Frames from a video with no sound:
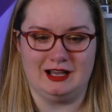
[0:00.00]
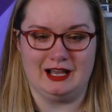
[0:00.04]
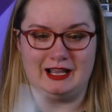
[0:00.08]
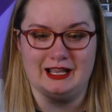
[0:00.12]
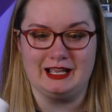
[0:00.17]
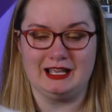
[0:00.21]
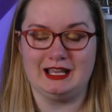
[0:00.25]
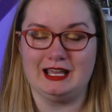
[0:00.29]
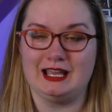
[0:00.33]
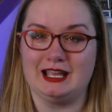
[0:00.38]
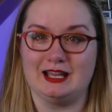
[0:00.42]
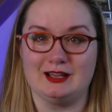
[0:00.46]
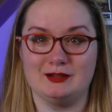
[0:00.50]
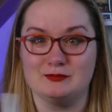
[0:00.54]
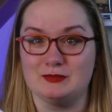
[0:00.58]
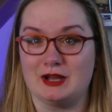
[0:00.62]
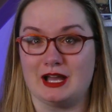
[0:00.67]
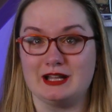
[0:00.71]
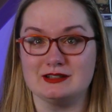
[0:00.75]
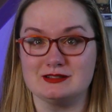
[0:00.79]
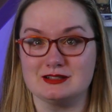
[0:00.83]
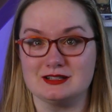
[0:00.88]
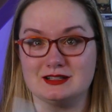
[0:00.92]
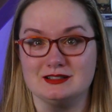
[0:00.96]
I can't
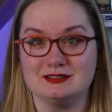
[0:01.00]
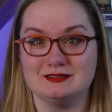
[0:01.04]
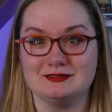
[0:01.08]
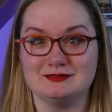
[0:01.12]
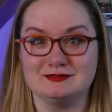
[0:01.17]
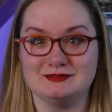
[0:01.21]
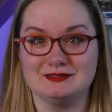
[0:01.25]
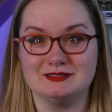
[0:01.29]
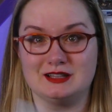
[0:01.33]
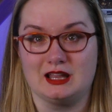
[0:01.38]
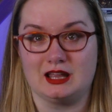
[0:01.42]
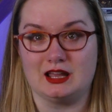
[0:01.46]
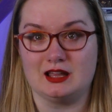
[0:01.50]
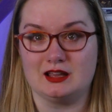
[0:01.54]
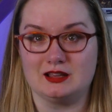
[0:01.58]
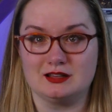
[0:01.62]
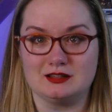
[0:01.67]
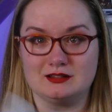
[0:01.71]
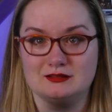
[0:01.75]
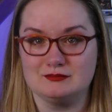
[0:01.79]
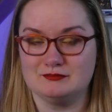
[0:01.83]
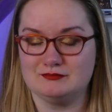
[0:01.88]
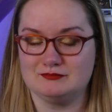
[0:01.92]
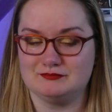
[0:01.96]
imagine like
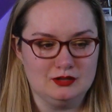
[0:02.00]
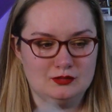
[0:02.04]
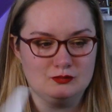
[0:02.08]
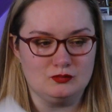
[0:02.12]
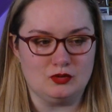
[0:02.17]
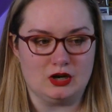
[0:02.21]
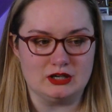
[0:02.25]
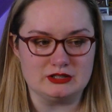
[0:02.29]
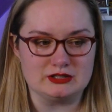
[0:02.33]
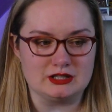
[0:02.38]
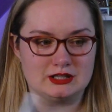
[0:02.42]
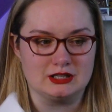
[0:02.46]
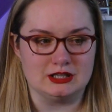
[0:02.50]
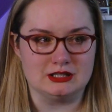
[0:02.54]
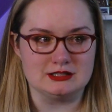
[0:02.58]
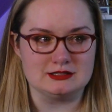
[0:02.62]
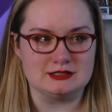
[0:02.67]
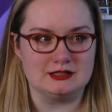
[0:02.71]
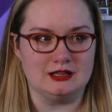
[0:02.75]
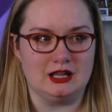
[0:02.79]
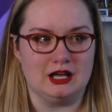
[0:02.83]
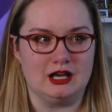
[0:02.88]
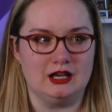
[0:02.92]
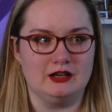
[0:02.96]
watching
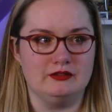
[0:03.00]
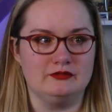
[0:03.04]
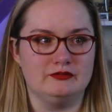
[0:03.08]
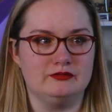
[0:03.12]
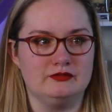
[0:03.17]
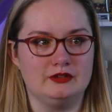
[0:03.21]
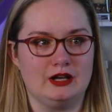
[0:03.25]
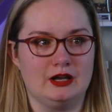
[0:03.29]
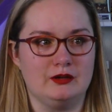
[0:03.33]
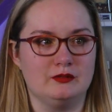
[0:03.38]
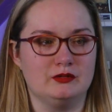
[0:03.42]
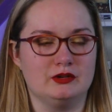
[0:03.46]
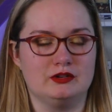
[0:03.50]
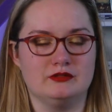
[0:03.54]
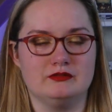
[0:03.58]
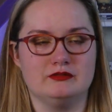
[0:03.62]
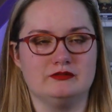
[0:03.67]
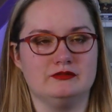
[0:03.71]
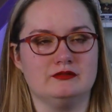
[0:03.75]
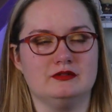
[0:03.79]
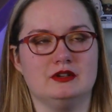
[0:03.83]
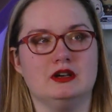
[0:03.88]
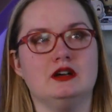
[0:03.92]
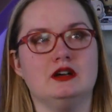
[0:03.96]
this live. I would have, uh,